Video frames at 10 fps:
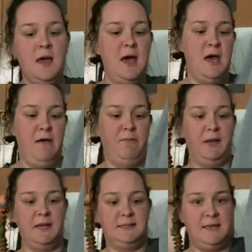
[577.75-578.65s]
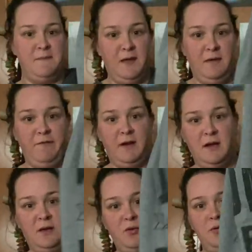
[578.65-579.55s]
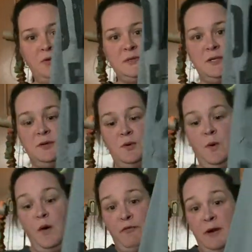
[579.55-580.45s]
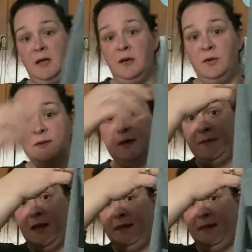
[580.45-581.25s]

But it's something very cool to reuse, something